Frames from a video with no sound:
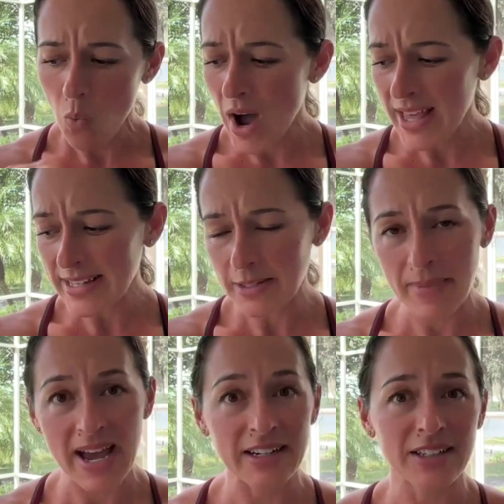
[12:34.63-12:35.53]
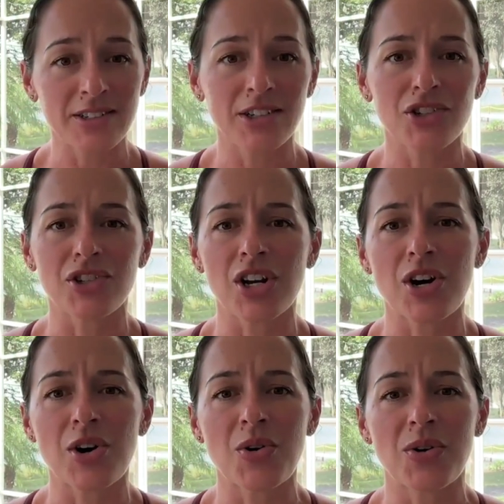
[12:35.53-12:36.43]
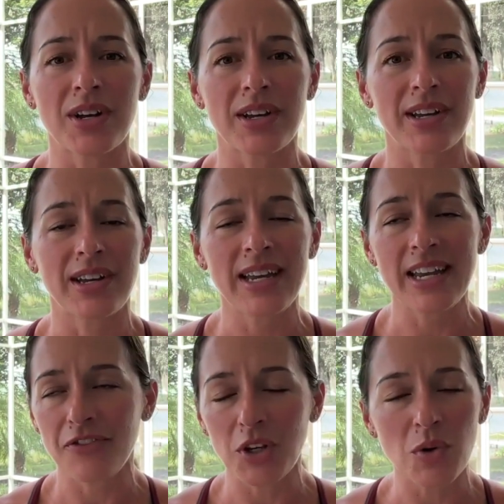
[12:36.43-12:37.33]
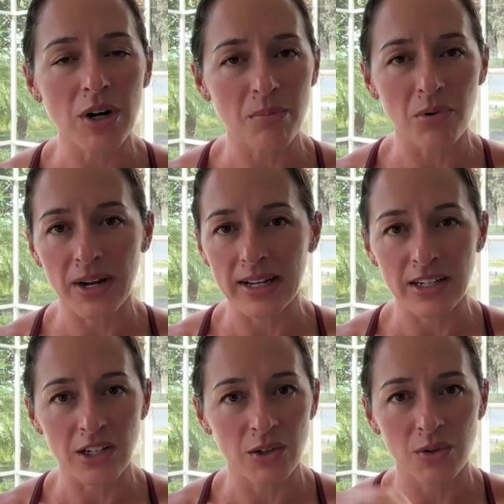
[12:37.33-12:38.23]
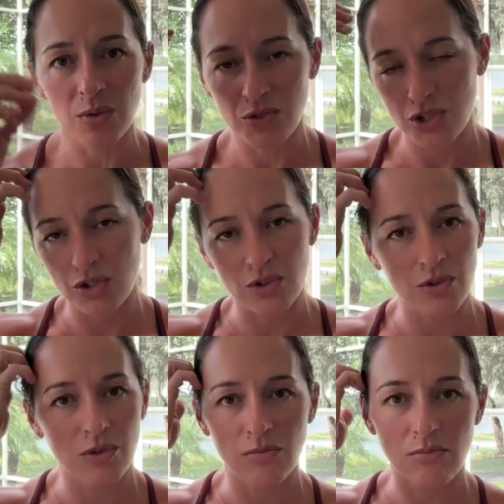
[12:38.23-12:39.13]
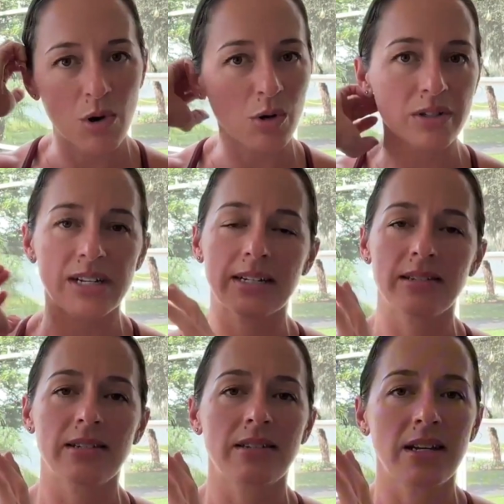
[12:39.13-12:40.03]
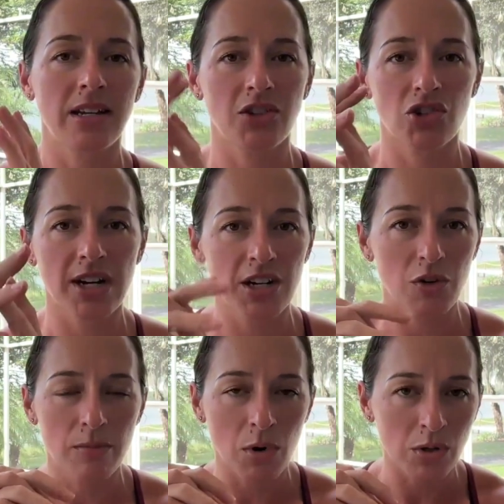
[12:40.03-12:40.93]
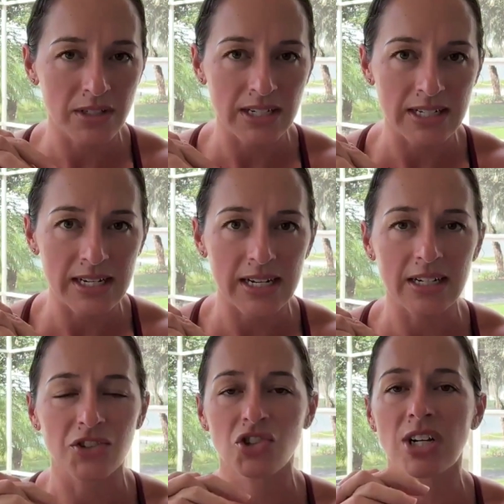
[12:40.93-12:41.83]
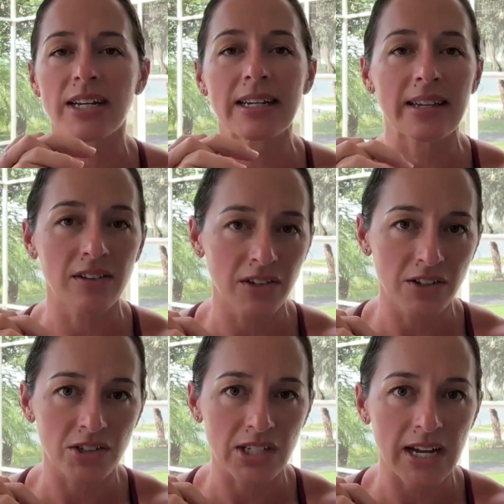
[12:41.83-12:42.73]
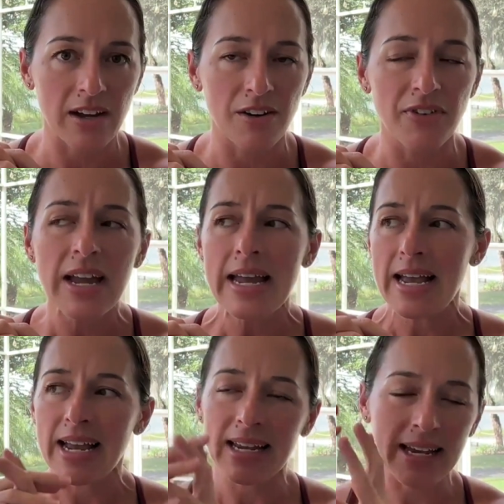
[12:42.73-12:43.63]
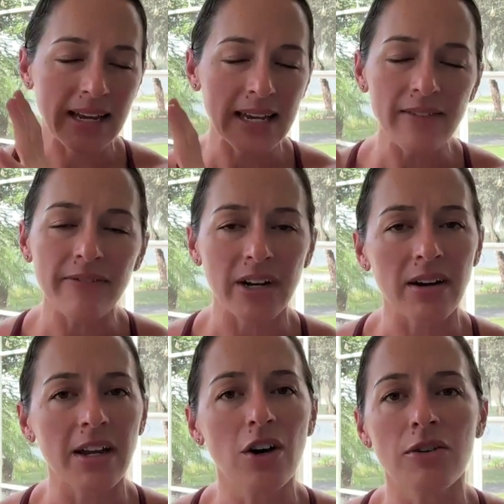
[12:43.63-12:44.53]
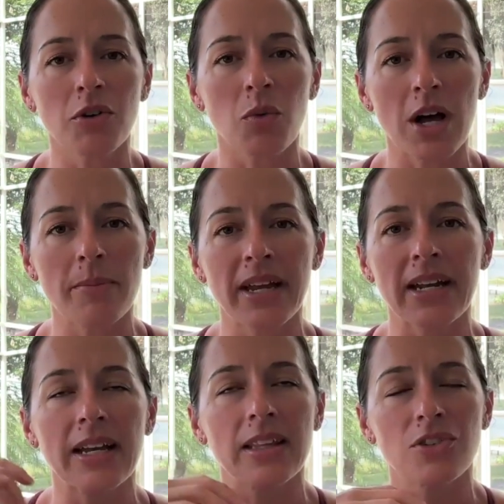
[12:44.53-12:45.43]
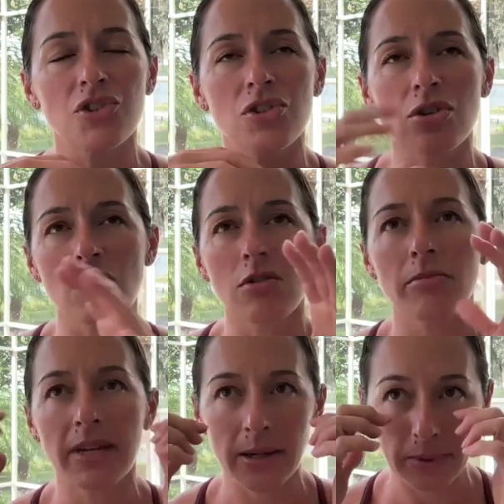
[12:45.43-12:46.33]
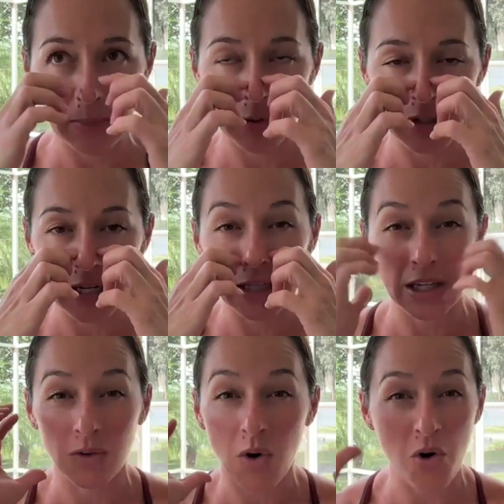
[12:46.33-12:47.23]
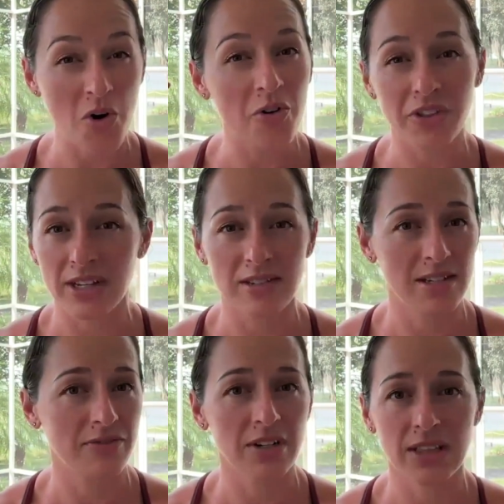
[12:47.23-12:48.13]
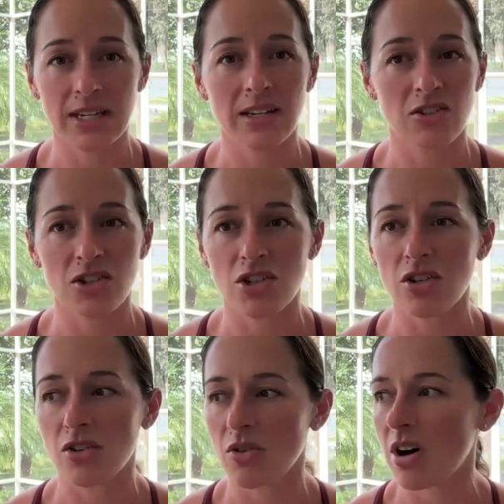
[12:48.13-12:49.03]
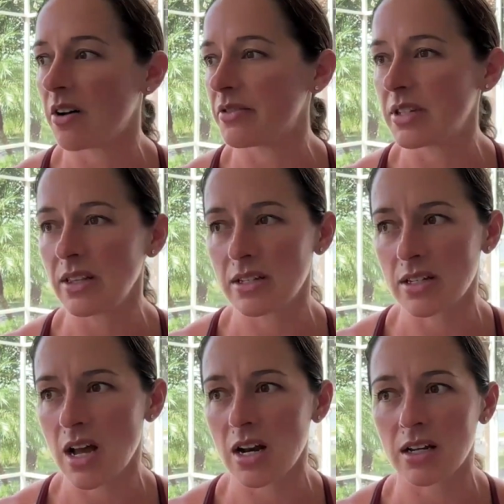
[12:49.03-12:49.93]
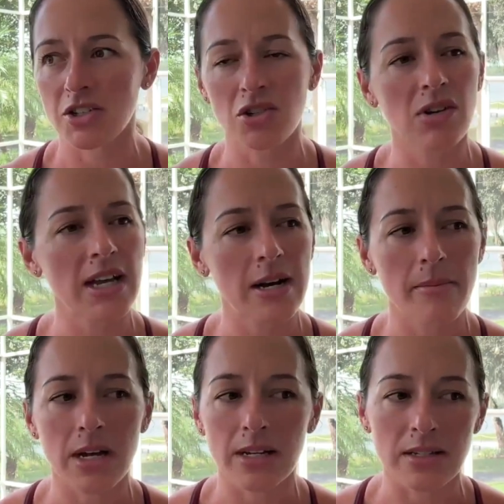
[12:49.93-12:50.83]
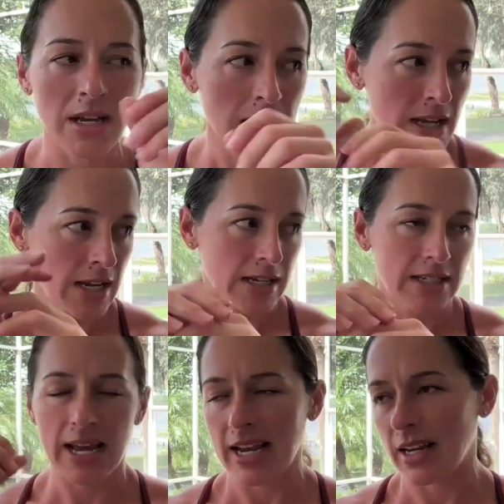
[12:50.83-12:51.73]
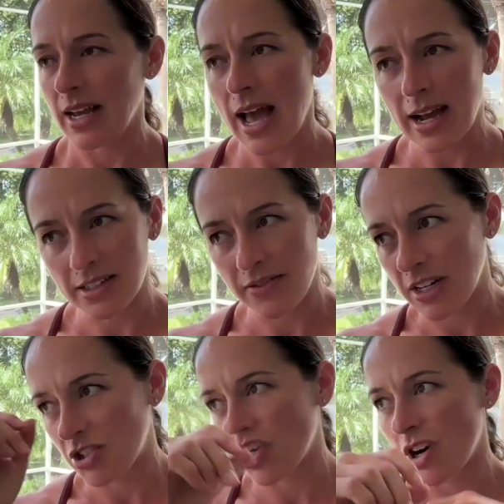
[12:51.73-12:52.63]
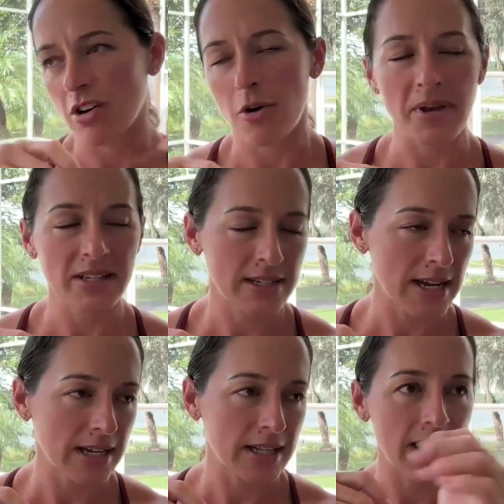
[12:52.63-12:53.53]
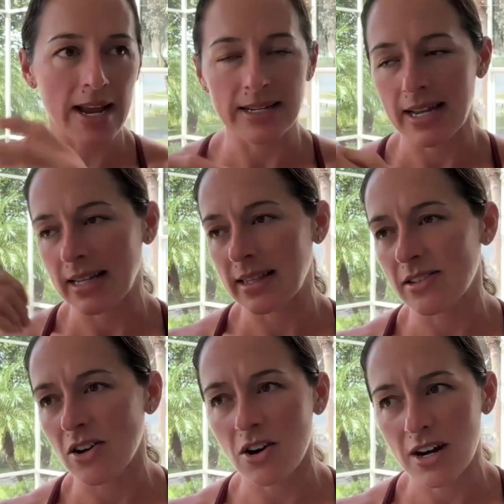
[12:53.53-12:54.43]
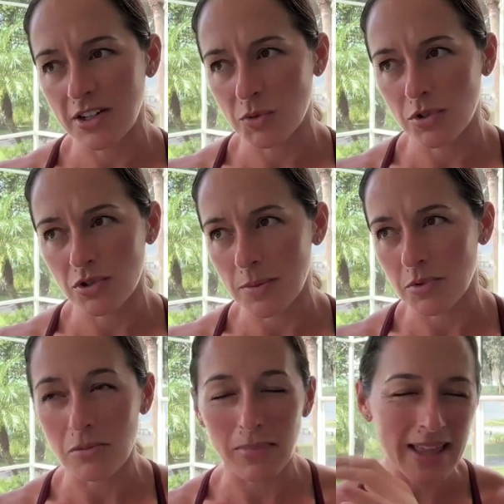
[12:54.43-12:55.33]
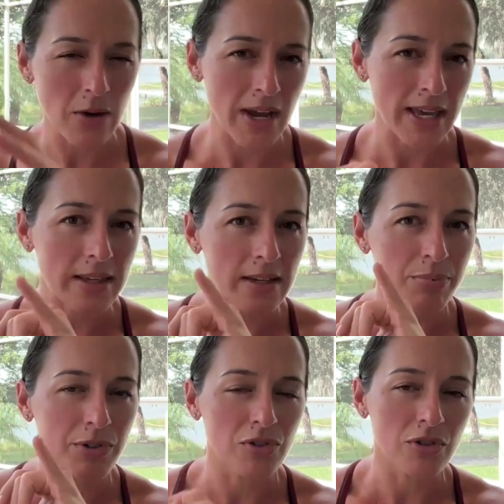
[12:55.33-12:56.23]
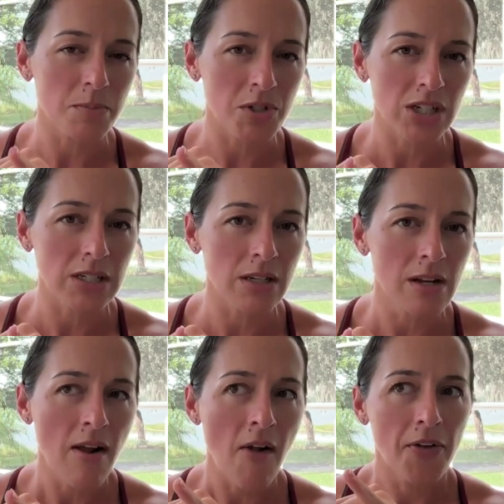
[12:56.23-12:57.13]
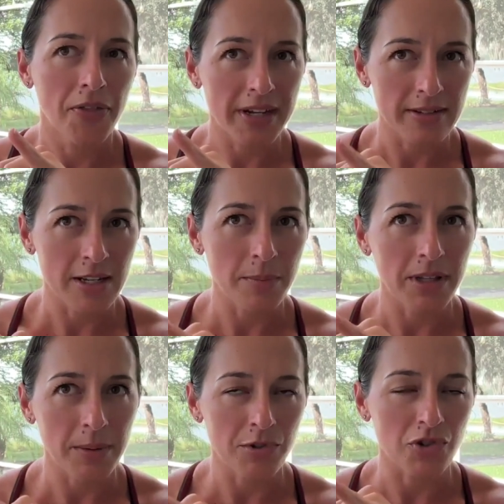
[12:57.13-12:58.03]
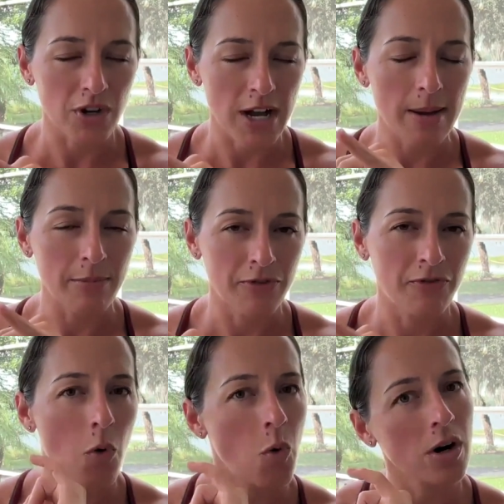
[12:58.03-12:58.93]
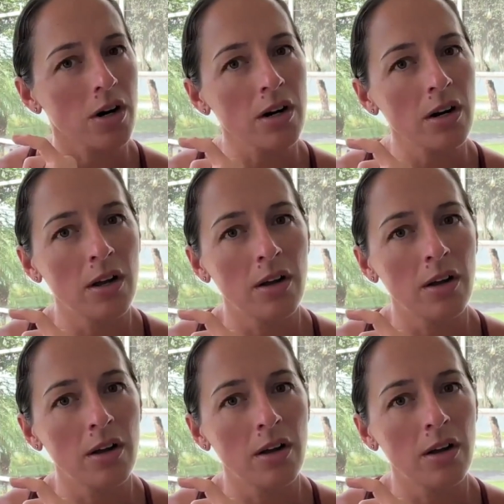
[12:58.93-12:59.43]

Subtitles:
Why this matters? So, if you are brand new to mold toxicity, trying to do a mold detox, trying to heal yourself, it can get very overwhelming, and there's so many people telling you all these different things to do, of sit in the sauna, do enemas, take activated charcoal, bentonite clay, take this RX prescription. By the way, the prescription that is typically prescribed for